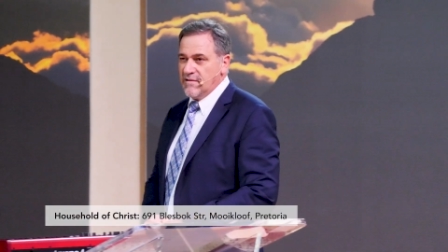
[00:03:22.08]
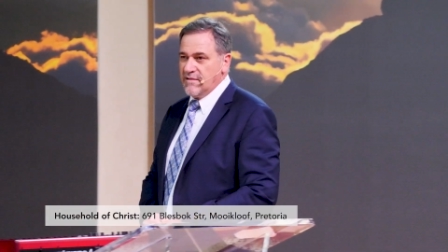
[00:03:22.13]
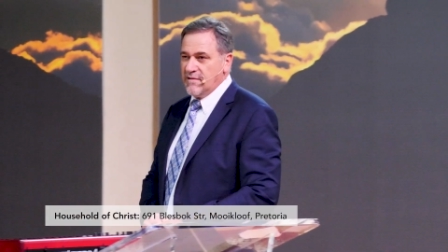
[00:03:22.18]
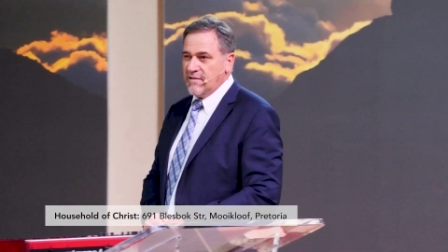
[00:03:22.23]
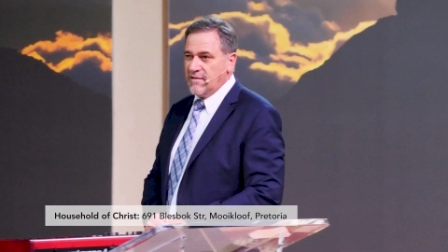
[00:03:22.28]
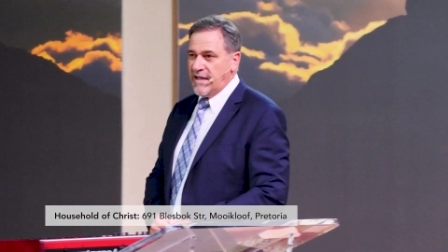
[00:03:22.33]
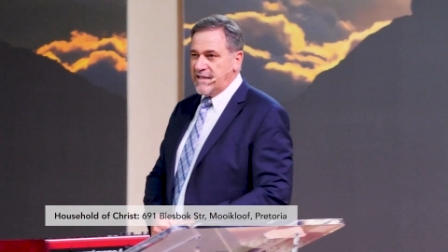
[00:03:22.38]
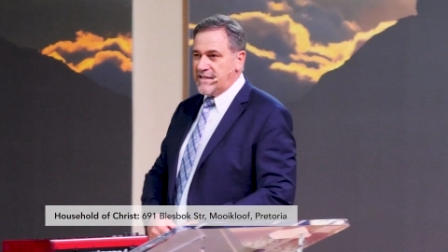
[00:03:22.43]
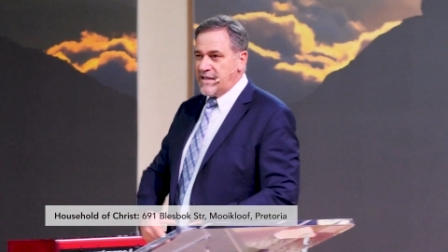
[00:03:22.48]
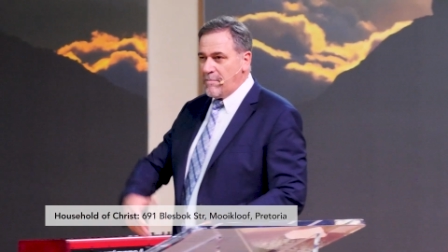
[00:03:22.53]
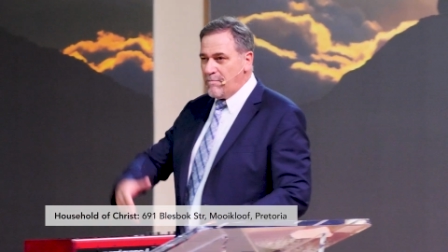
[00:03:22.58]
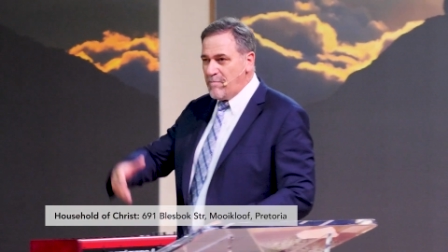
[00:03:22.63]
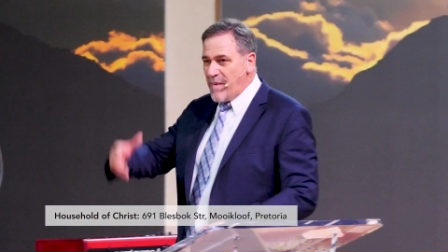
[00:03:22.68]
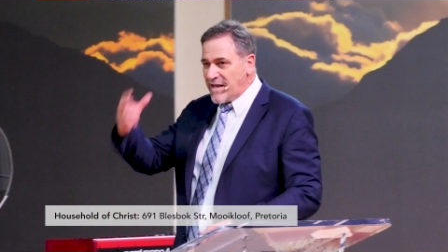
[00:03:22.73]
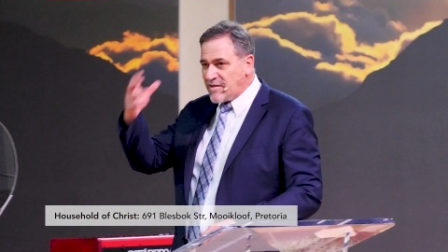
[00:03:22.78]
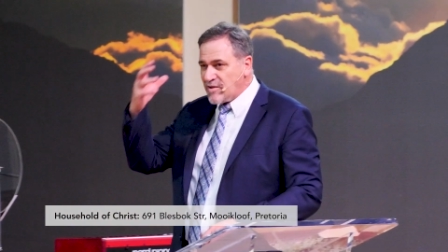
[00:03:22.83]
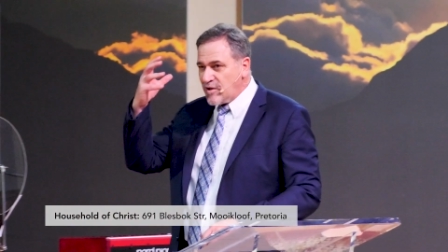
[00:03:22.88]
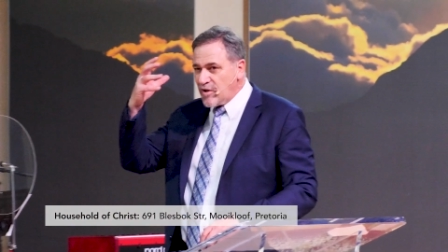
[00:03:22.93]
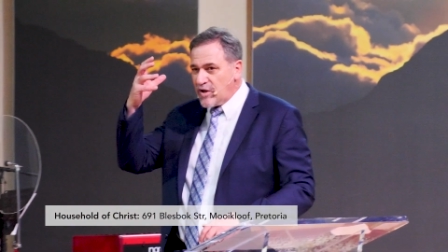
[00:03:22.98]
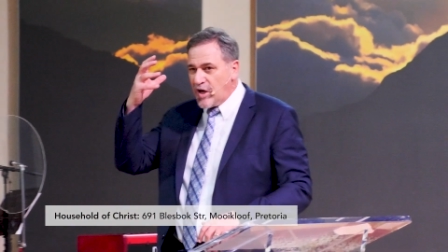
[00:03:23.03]
There's a
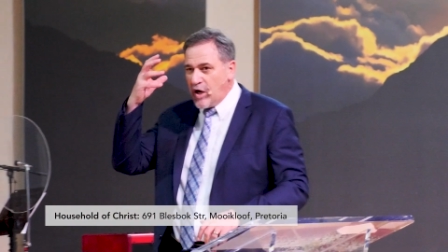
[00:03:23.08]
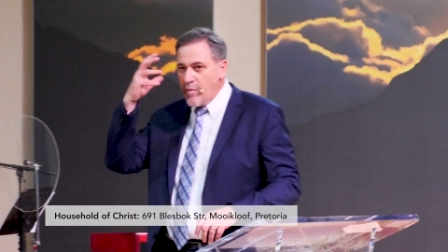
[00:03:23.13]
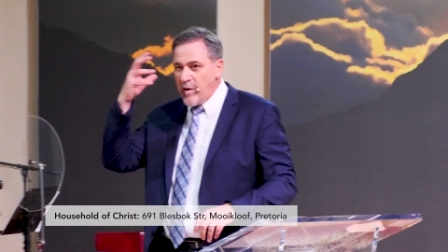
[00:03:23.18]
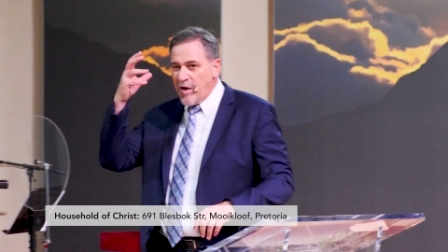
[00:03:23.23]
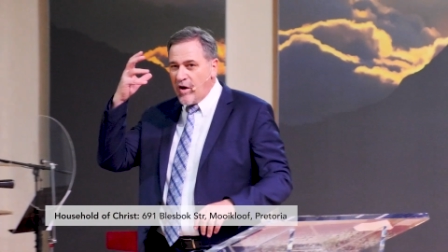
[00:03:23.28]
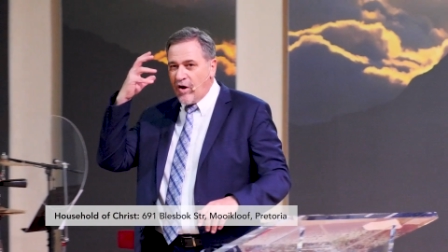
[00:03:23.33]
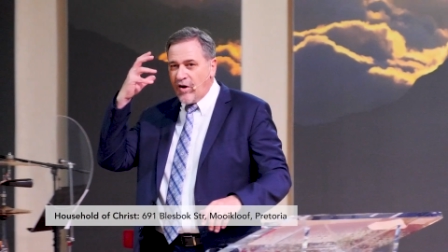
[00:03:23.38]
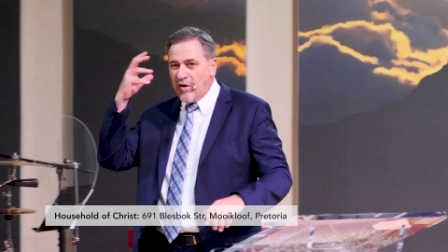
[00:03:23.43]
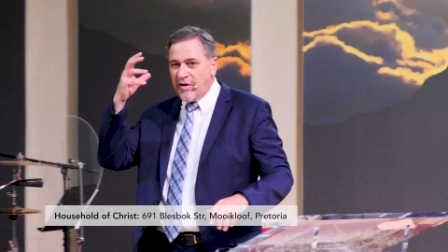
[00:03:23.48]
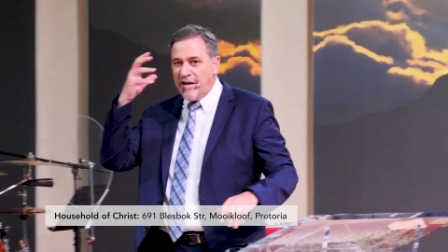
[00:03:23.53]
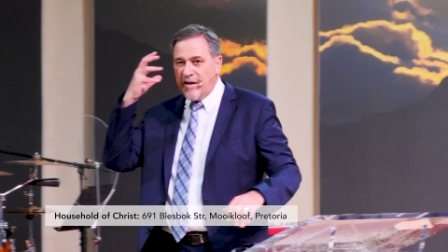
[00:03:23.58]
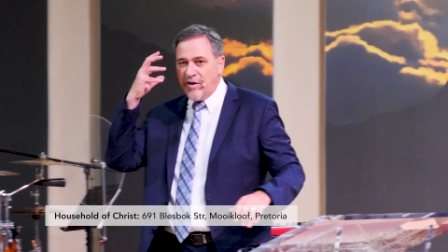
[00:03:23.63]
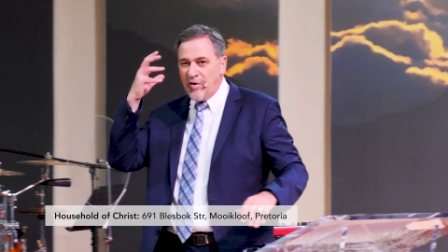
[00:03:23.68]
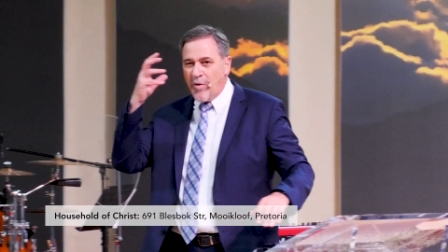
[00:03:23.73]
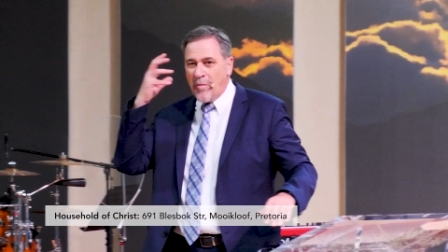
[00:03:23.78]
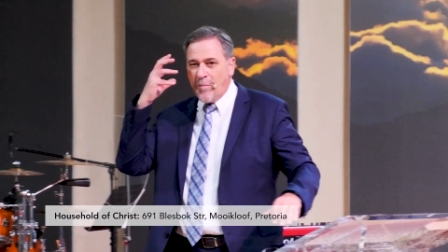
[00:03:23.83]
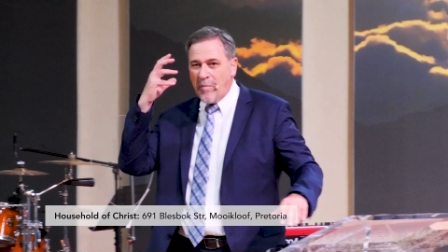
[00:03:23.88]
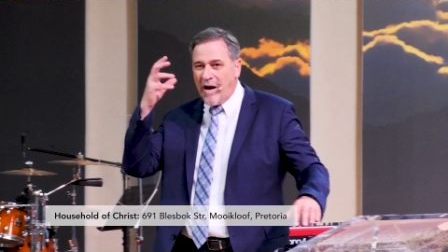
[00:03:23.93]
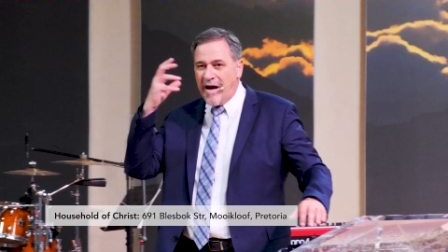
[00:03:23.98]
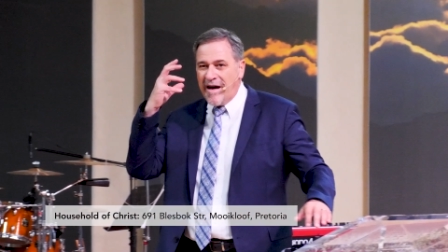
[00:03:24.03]
battle going on in your
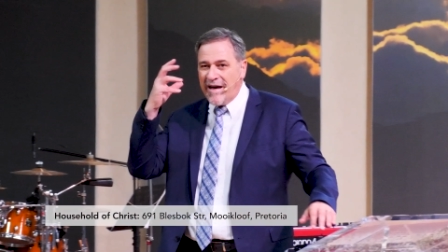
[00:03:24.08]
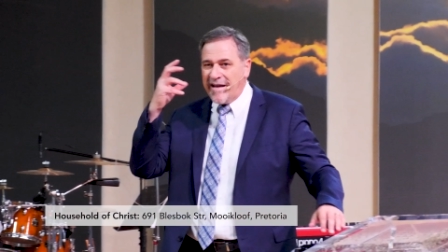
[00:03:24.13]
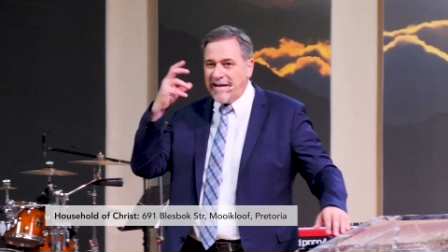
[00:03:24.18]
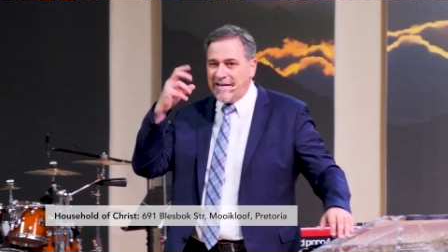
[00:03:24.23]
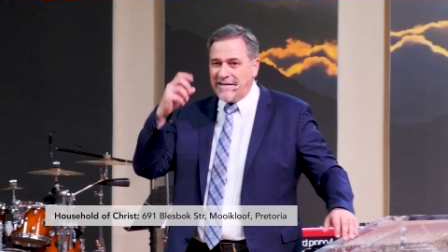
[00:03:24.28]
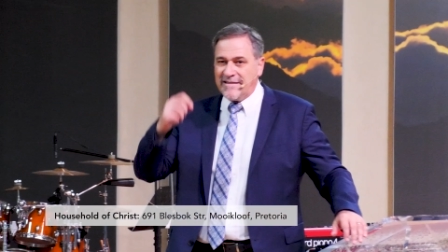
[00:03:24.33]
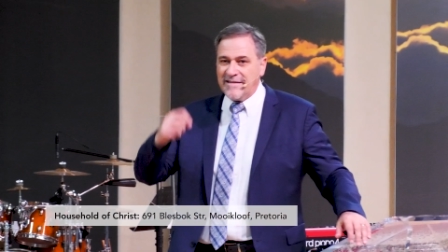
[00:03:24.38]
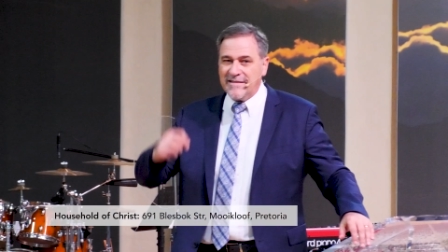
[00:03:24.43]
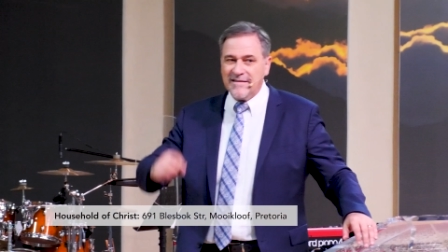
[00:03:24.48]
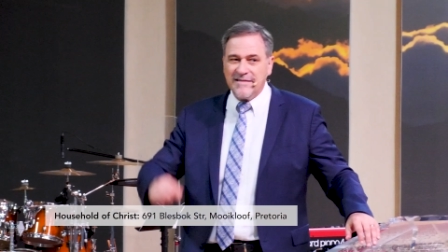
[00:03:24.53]
mind.